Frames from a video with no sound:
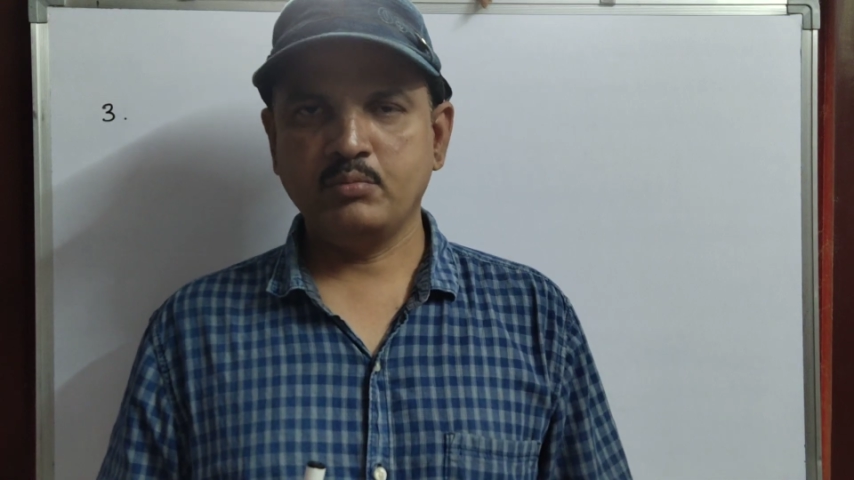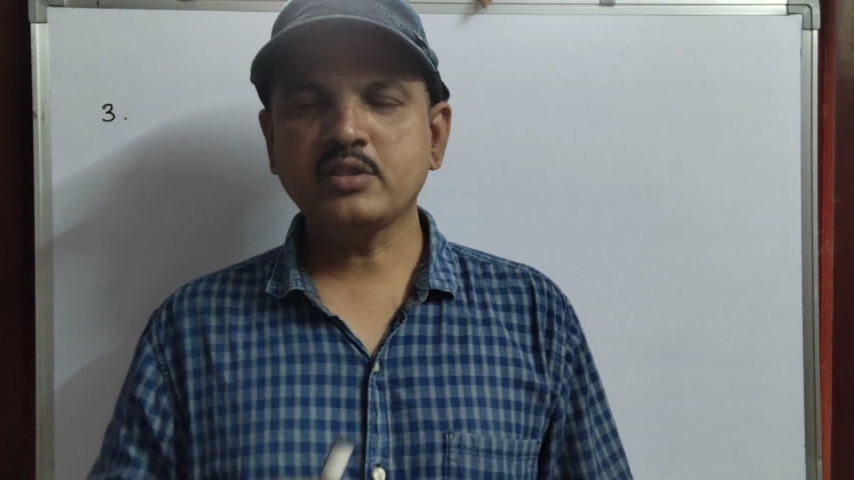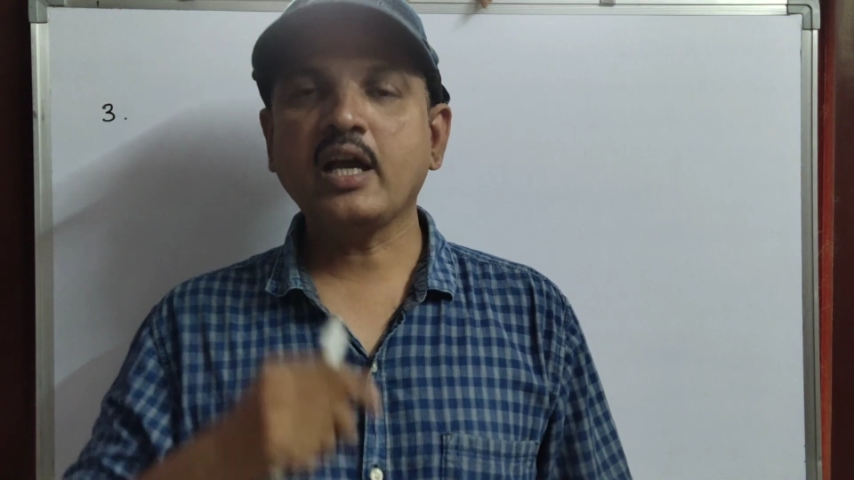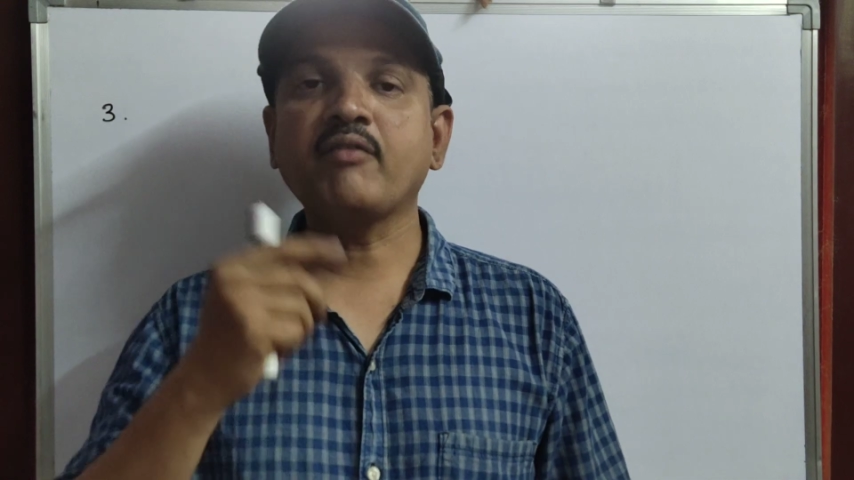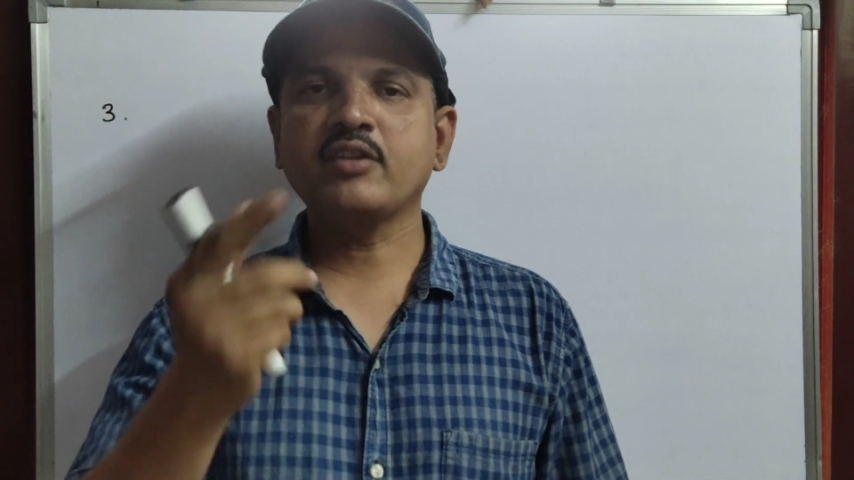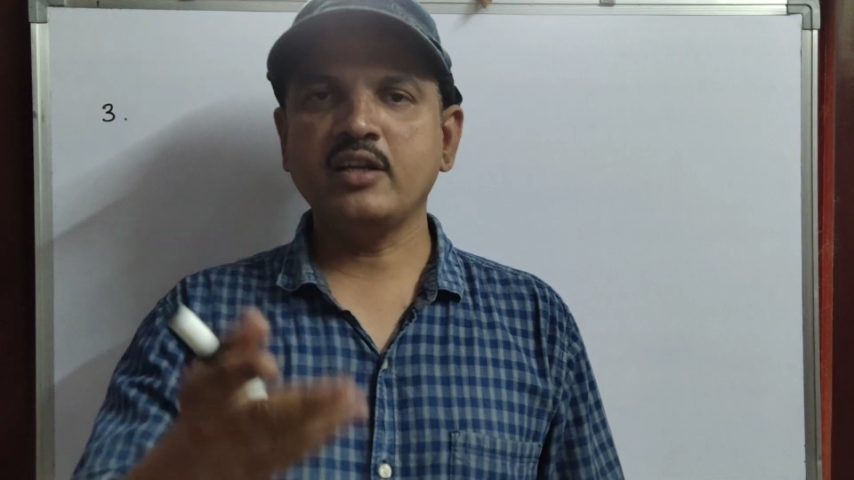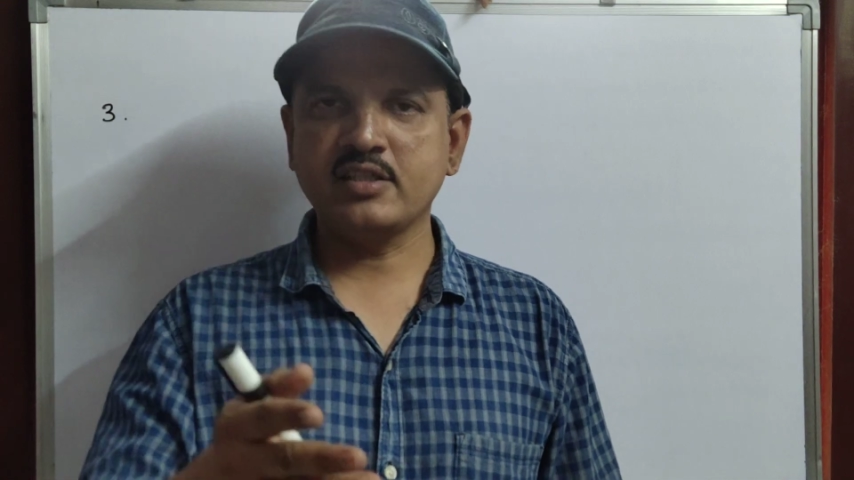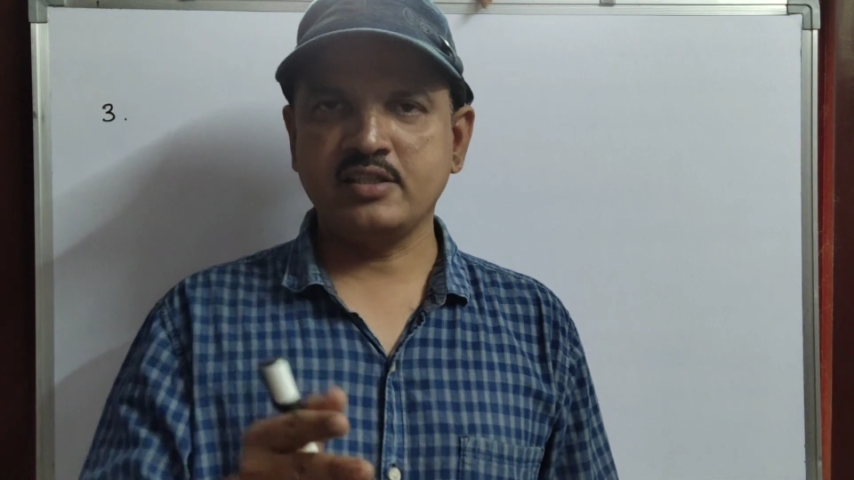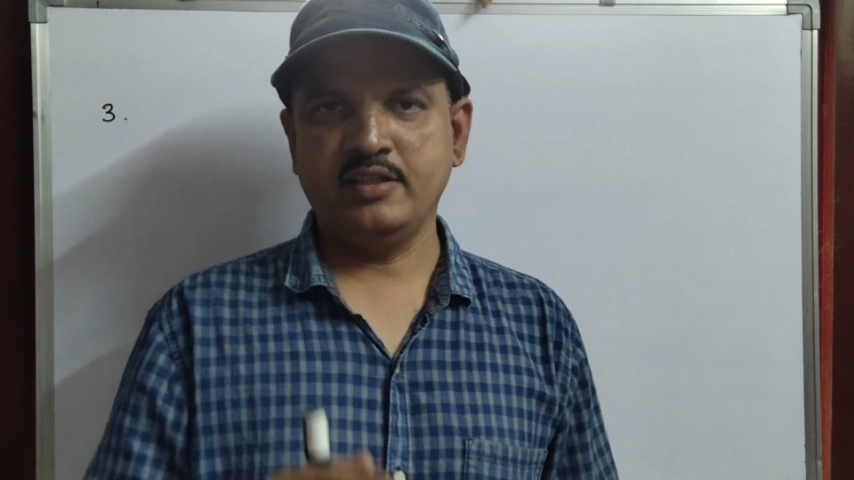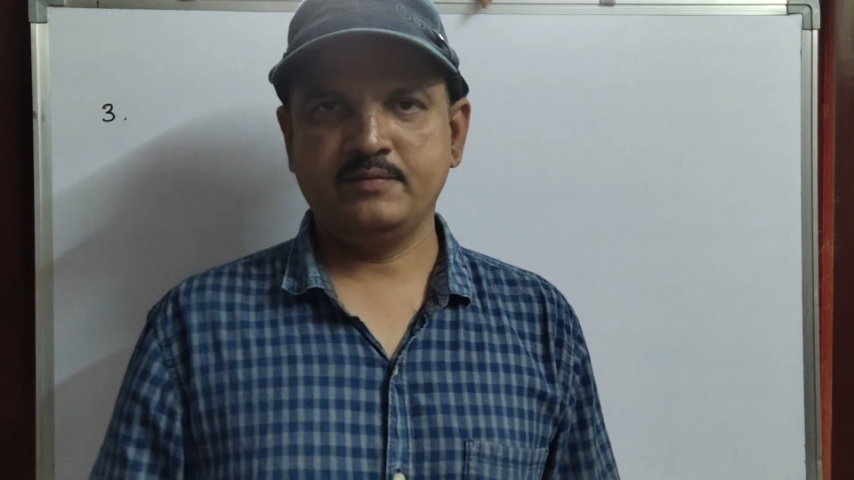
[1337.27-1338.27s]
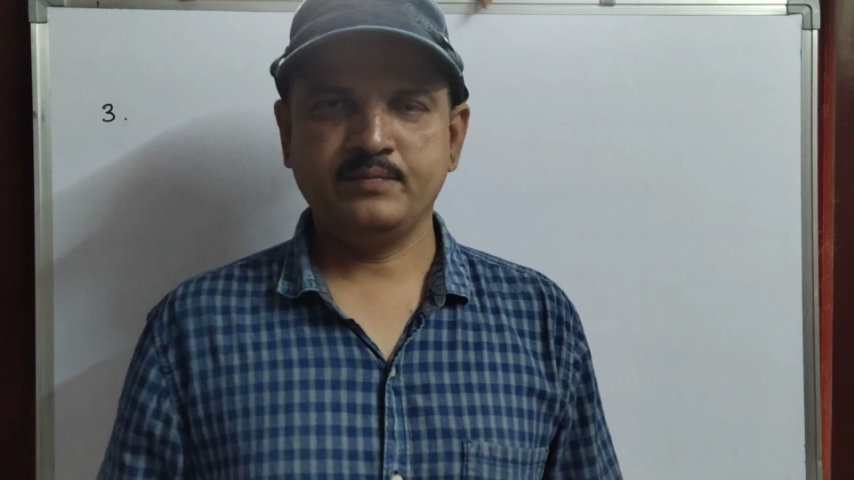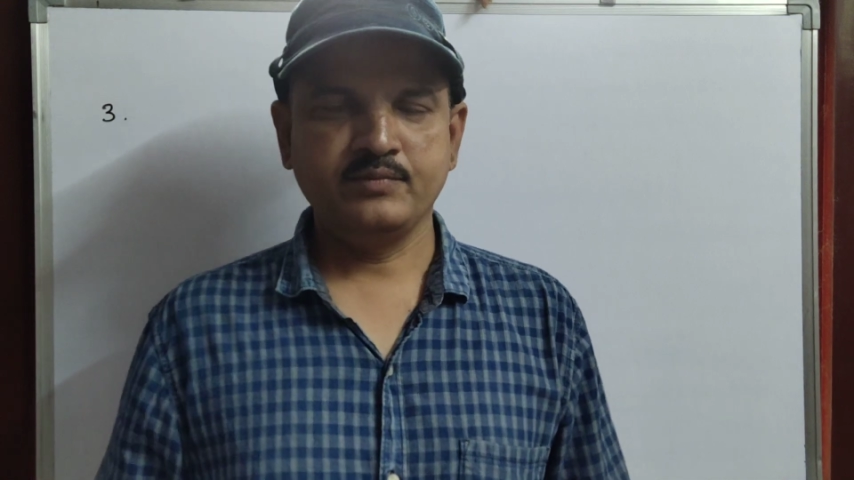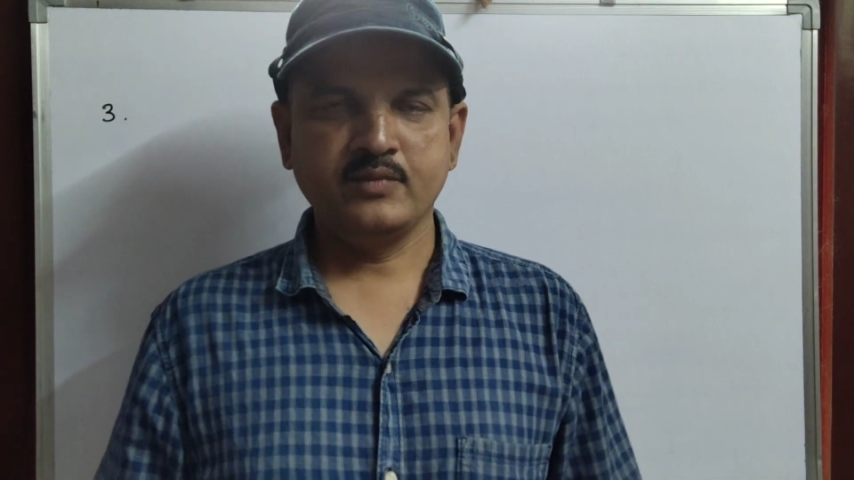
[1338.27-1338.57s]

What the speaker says: Means after listening.